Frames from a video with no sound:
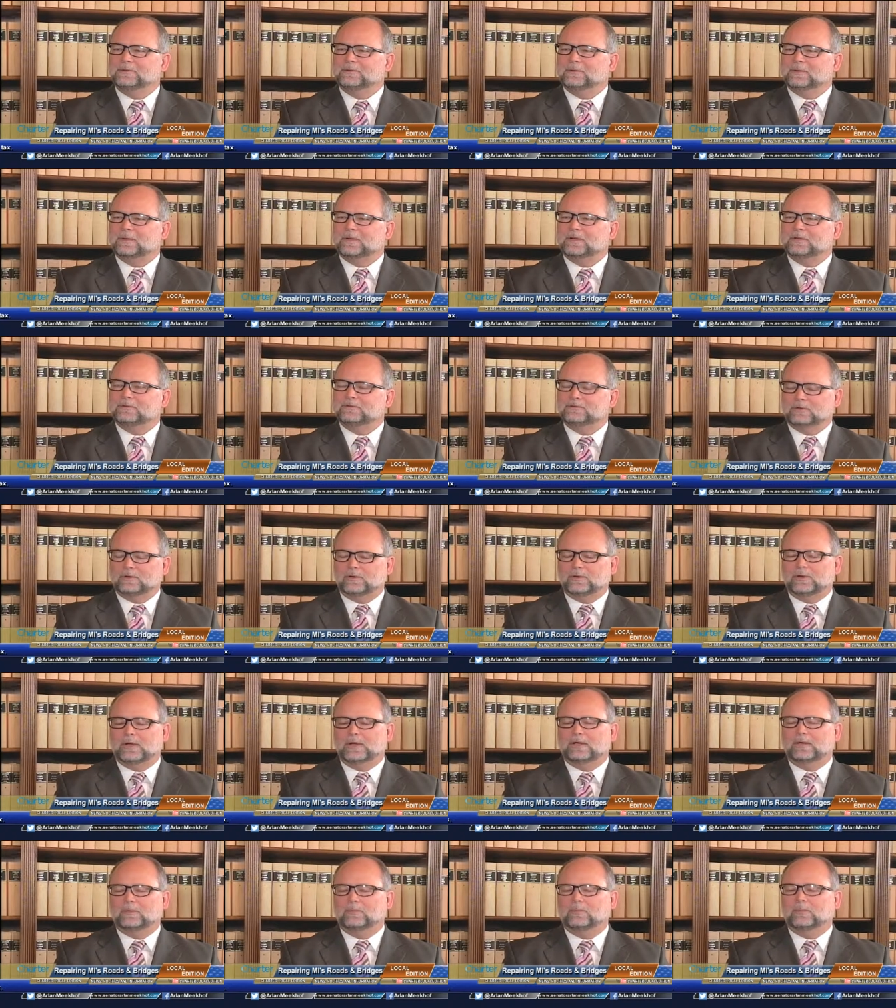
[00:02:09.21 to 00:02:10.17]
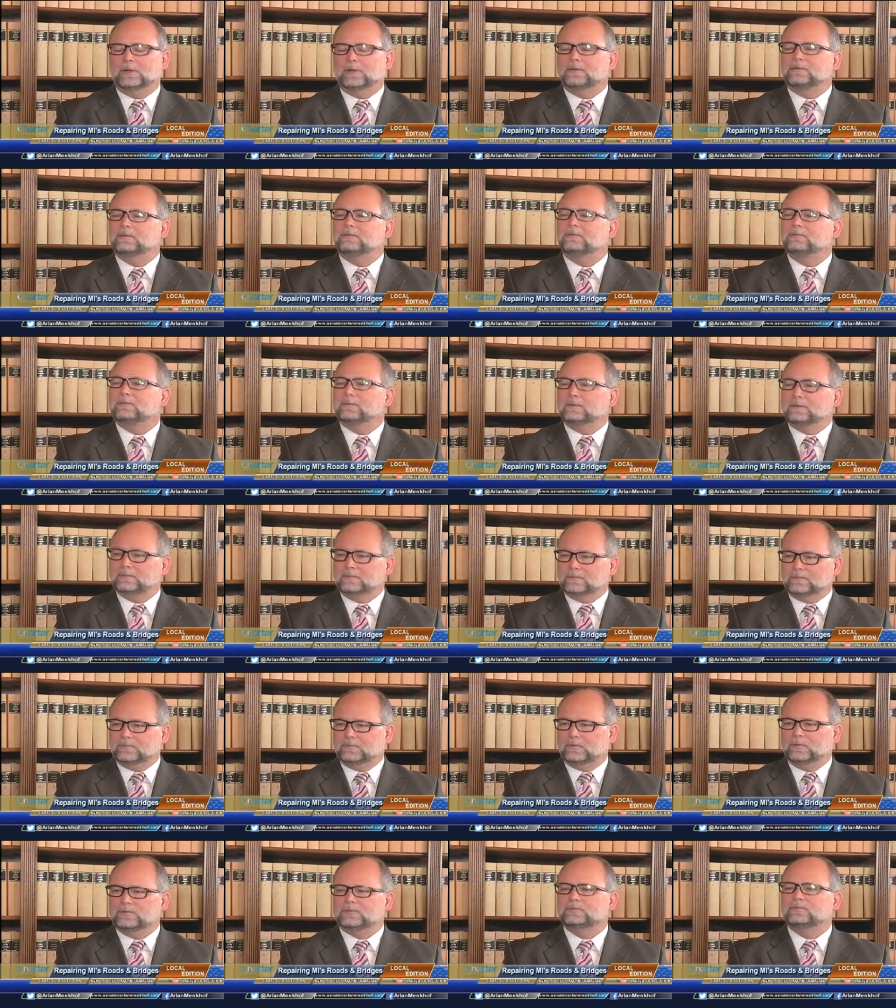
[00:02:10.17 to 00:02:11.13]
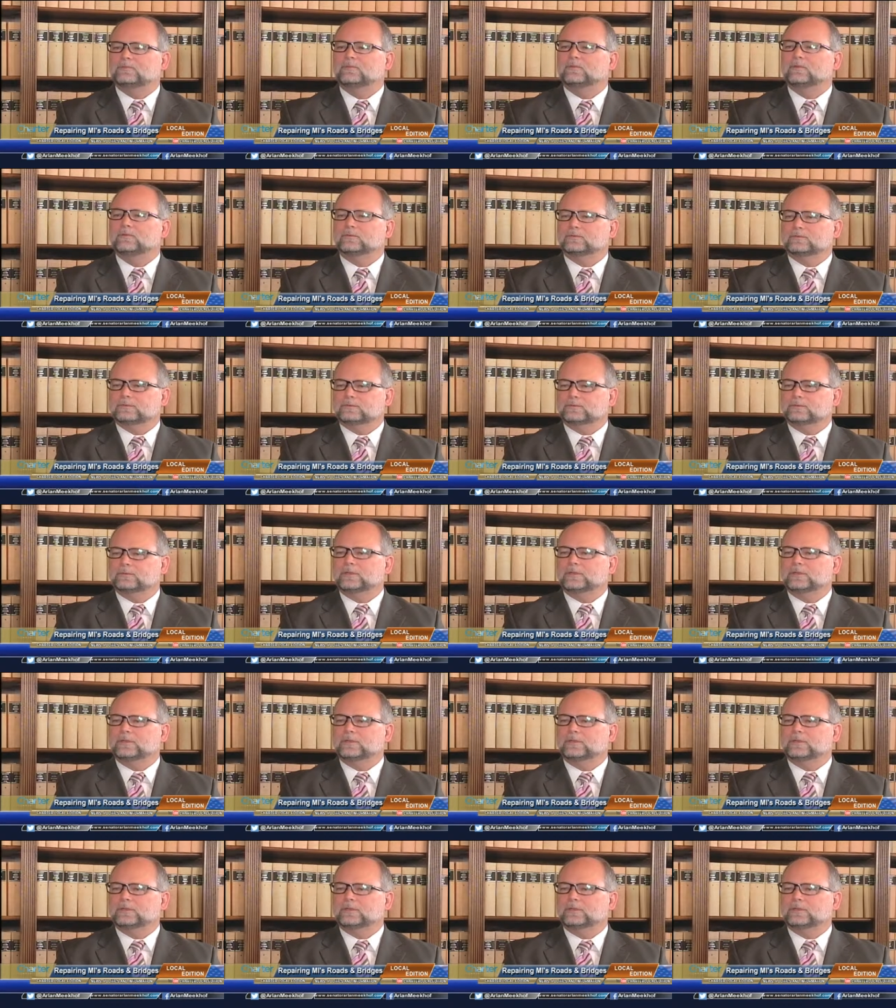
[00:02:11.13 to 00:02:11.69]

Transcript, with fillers: Uh, so I, but most folks,